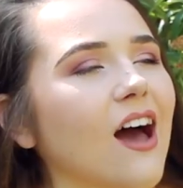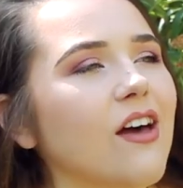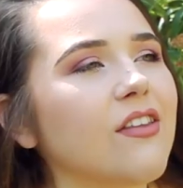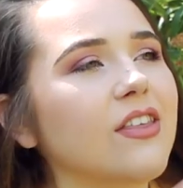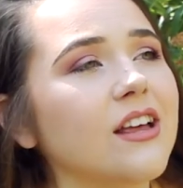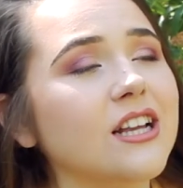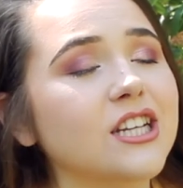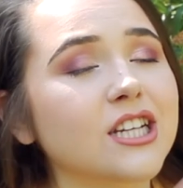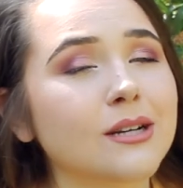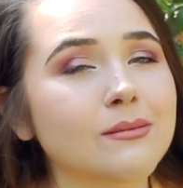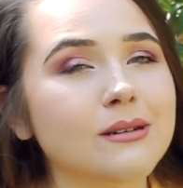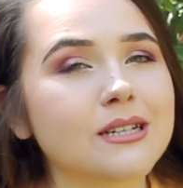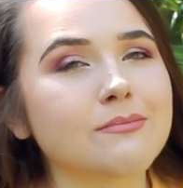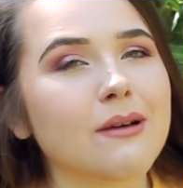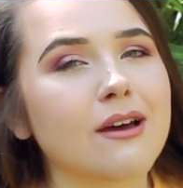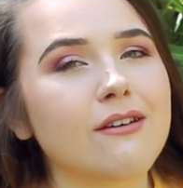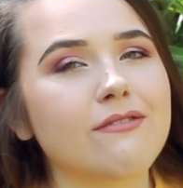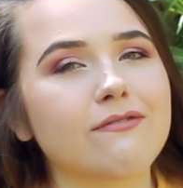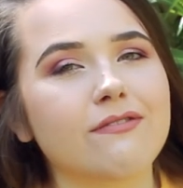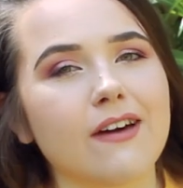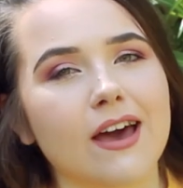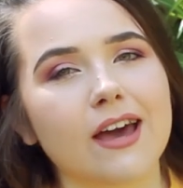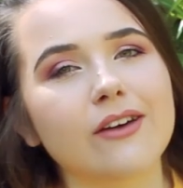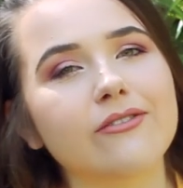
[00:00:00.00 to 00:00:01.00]
I think Gemini is
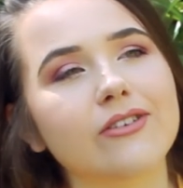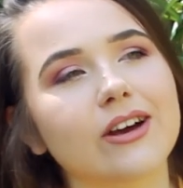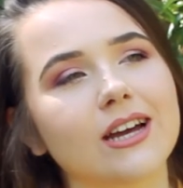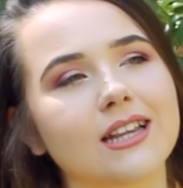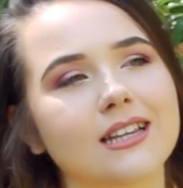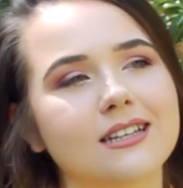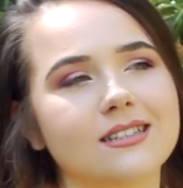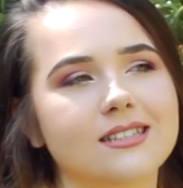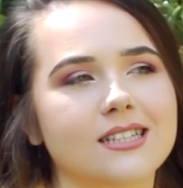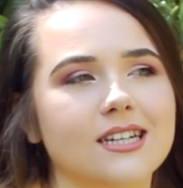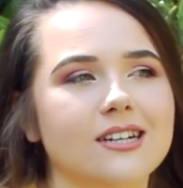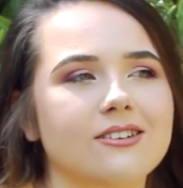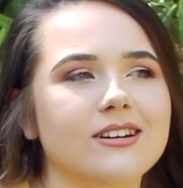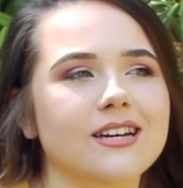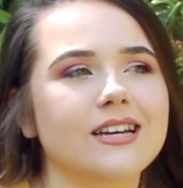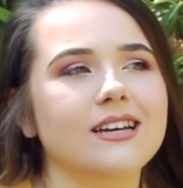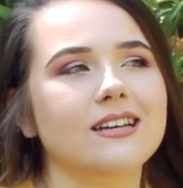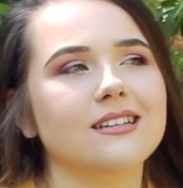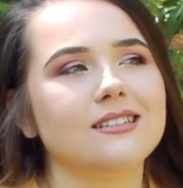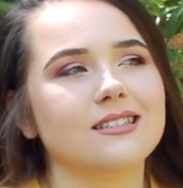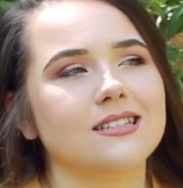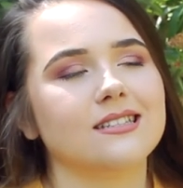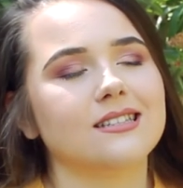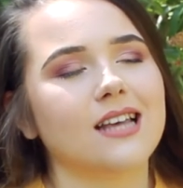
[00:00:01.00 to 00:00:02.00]
my favourite in the
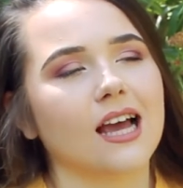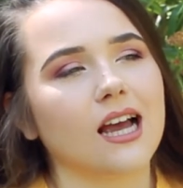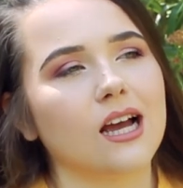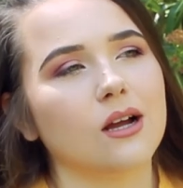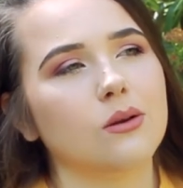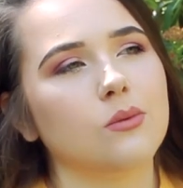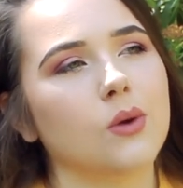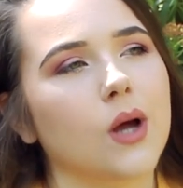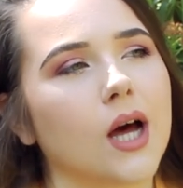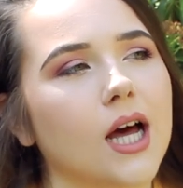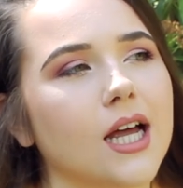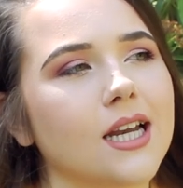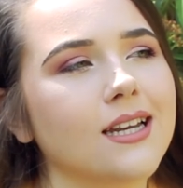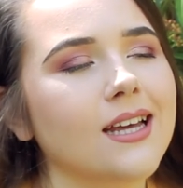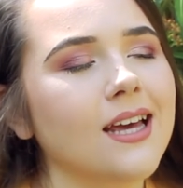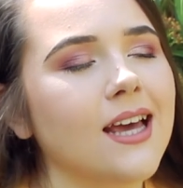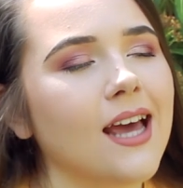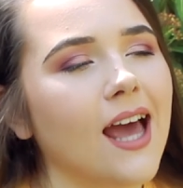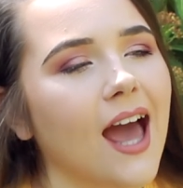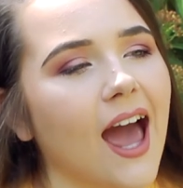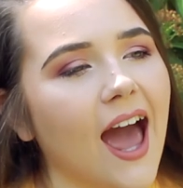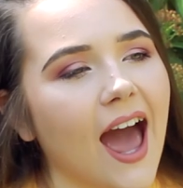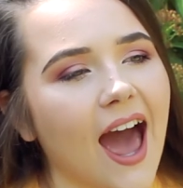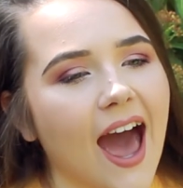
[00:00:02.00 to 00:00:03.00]
series, the second one,
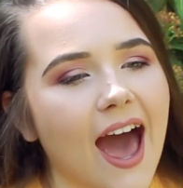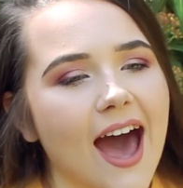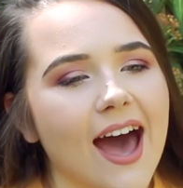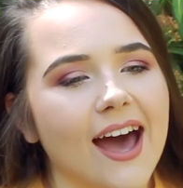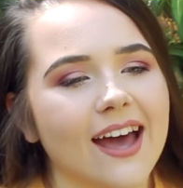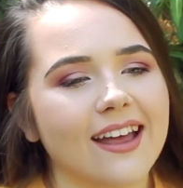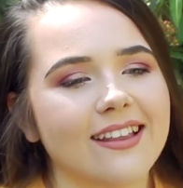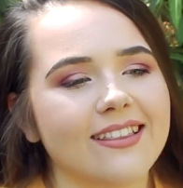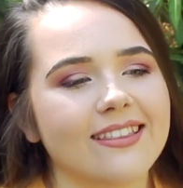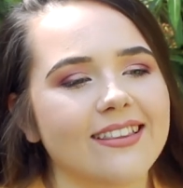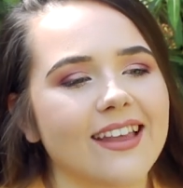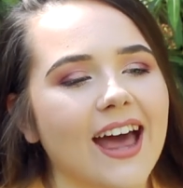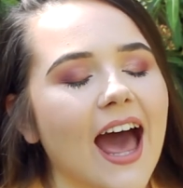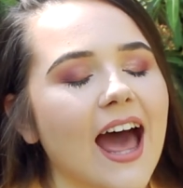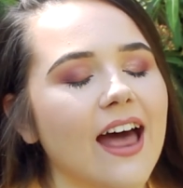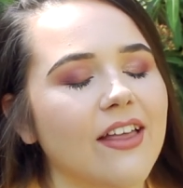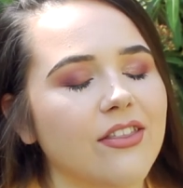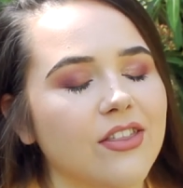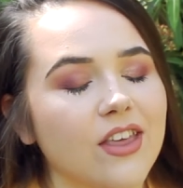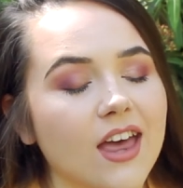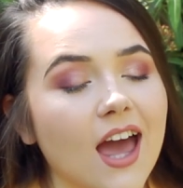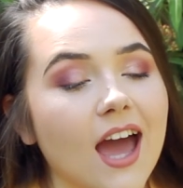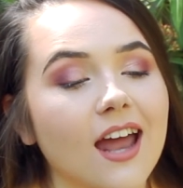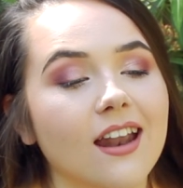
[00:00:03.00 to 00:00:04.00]
and
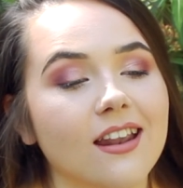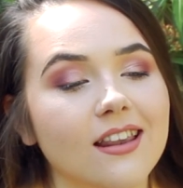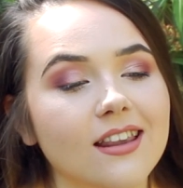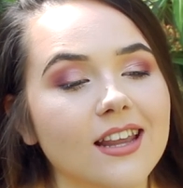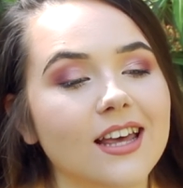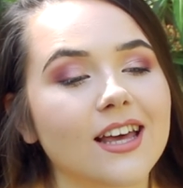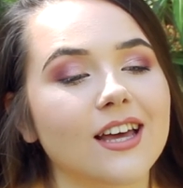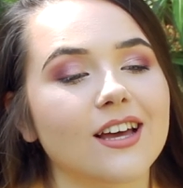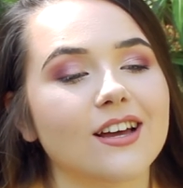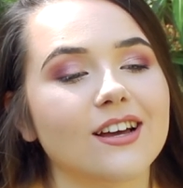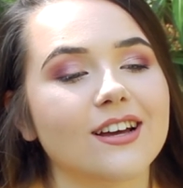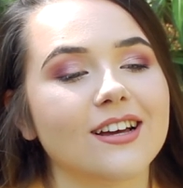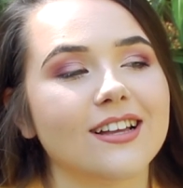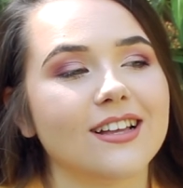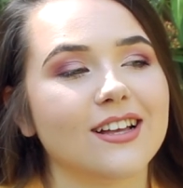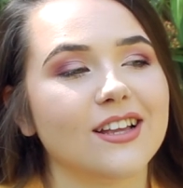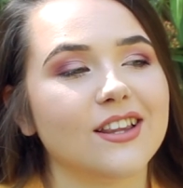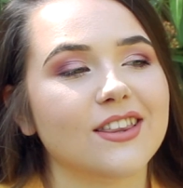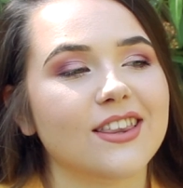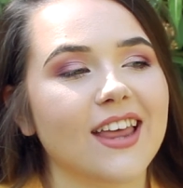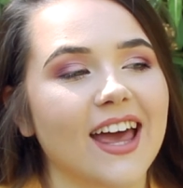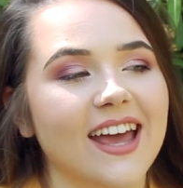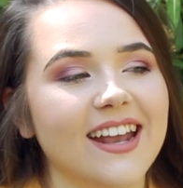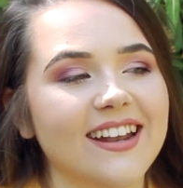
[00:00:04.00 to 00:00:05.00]
the ending,
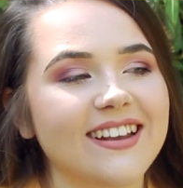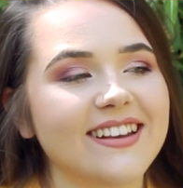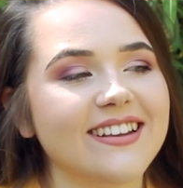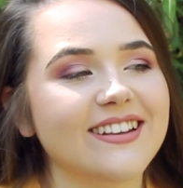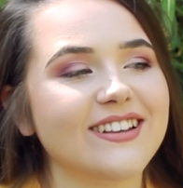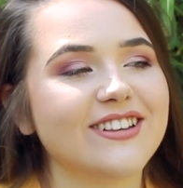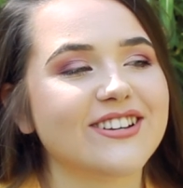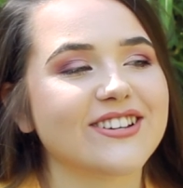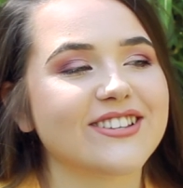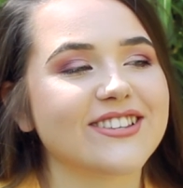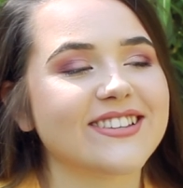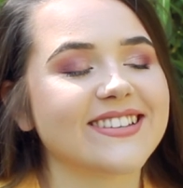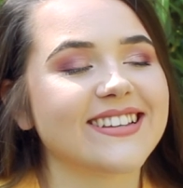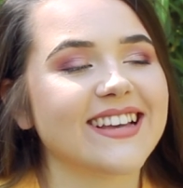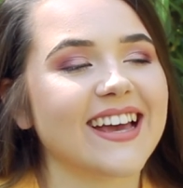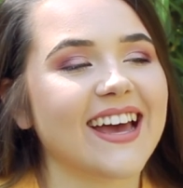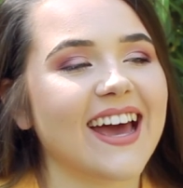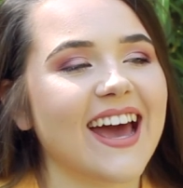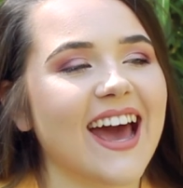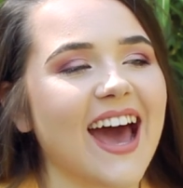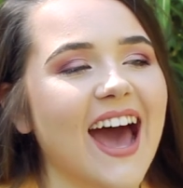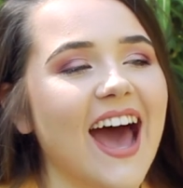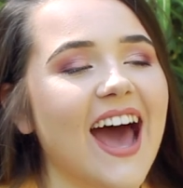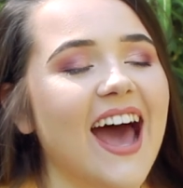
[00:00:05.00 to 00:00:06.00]
the ending just,
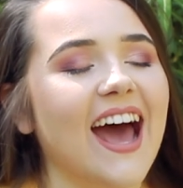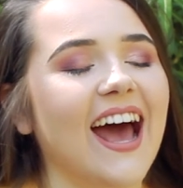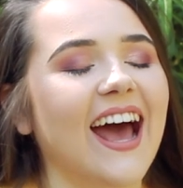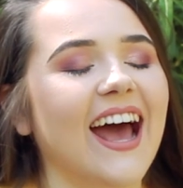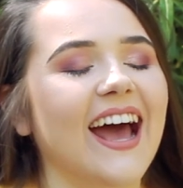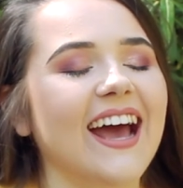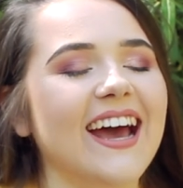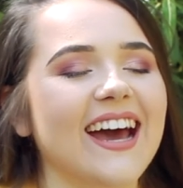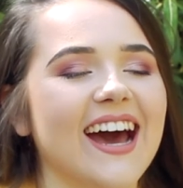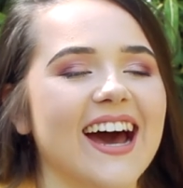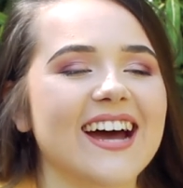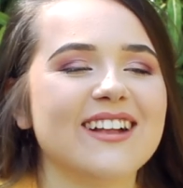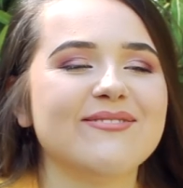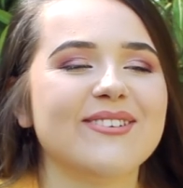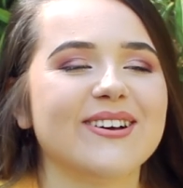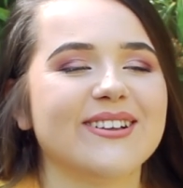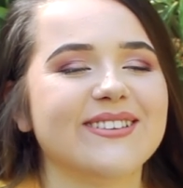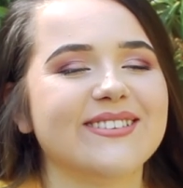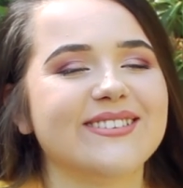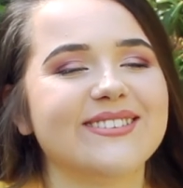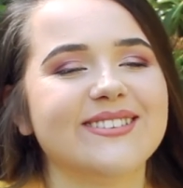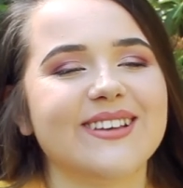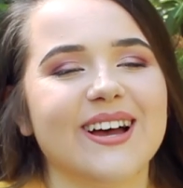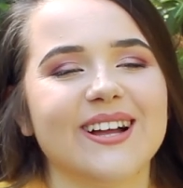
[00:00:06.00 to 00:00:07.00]
it had me
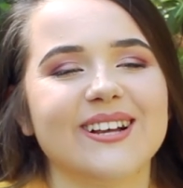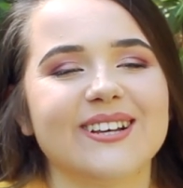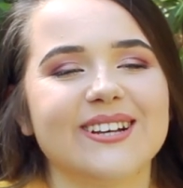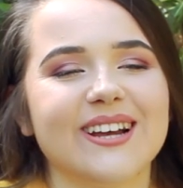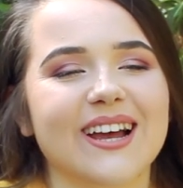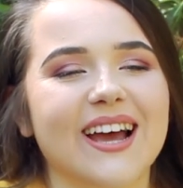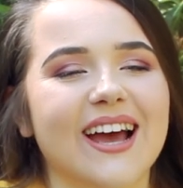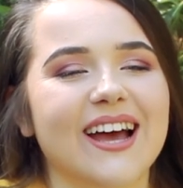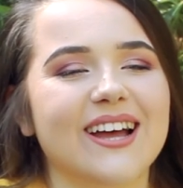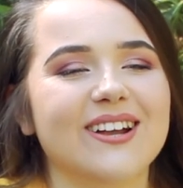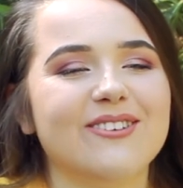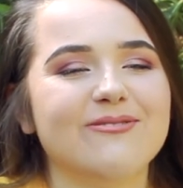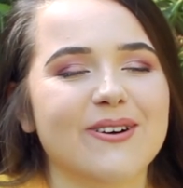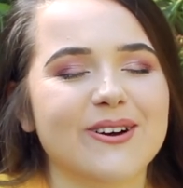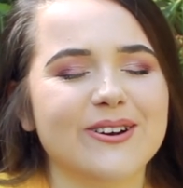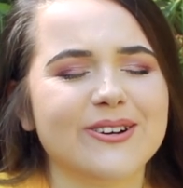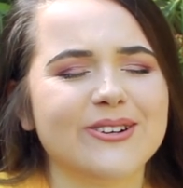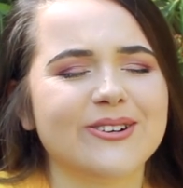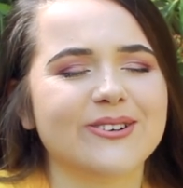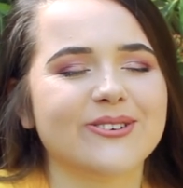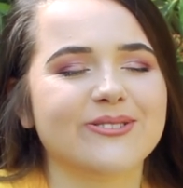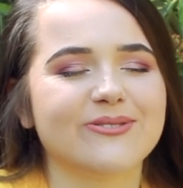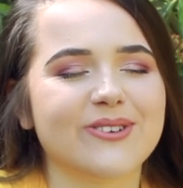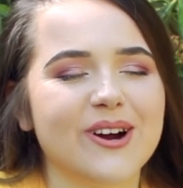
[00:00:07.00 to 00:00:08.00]
on such an
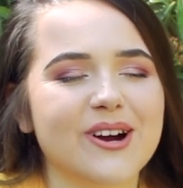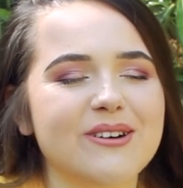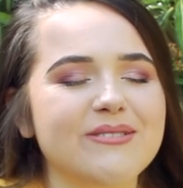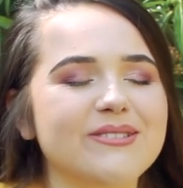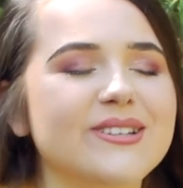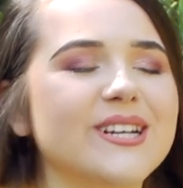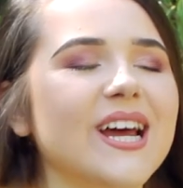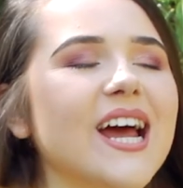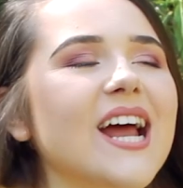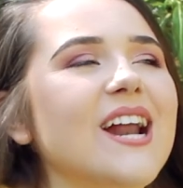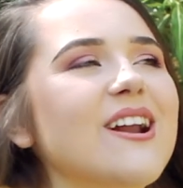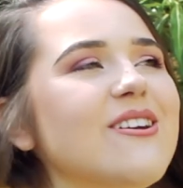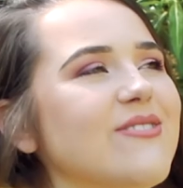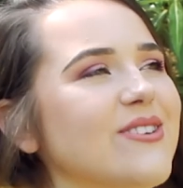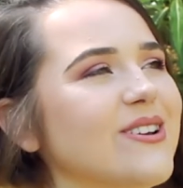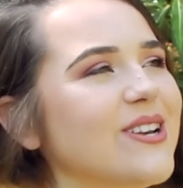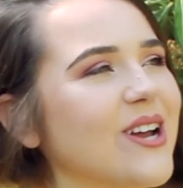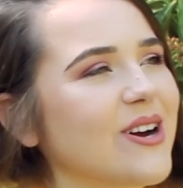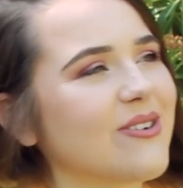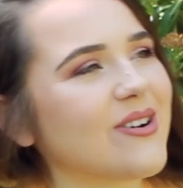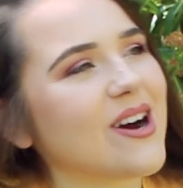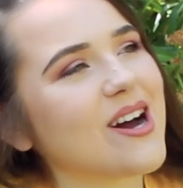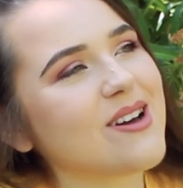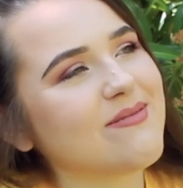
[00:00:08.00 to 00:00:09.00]
emotional rope. Do any of you
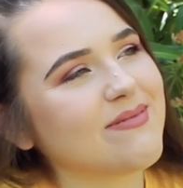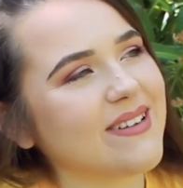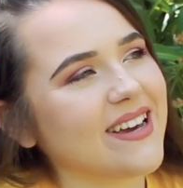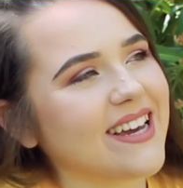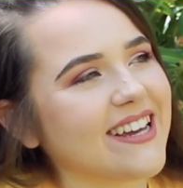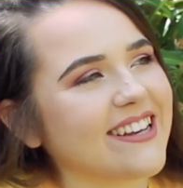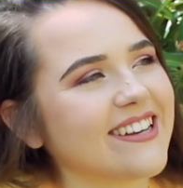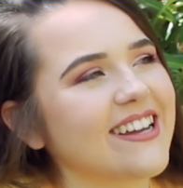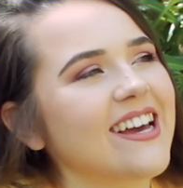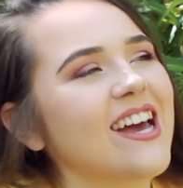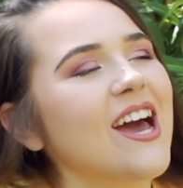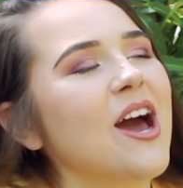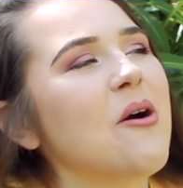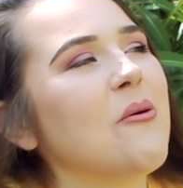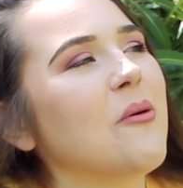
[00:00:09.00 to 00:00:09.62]
know what I mean?